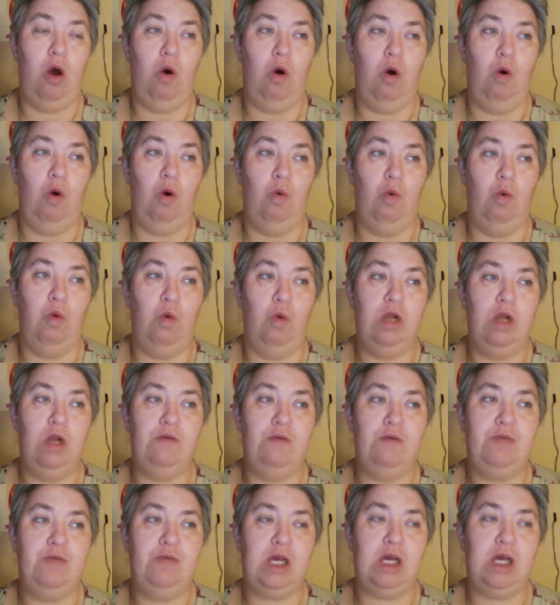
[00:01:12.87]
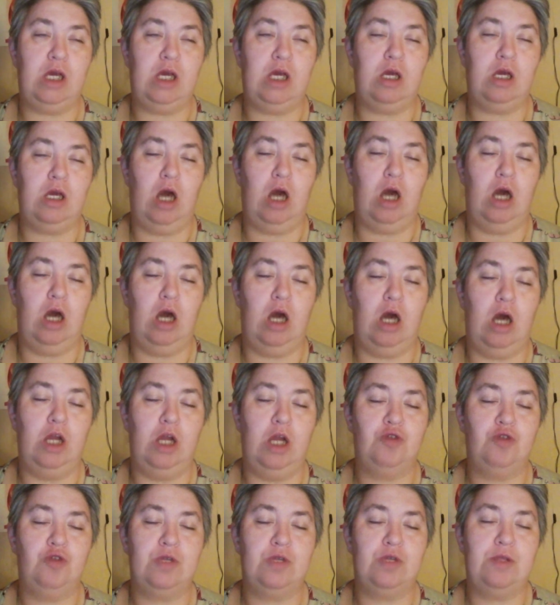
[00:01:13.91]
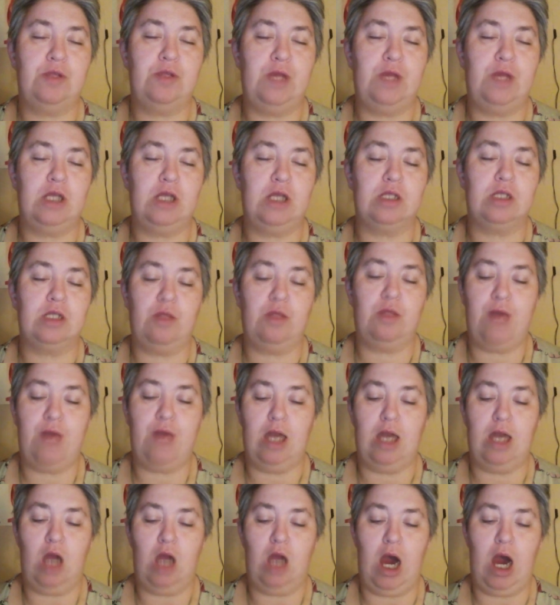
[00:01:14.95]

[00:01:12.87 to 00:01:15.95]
one of the uh, interesting things that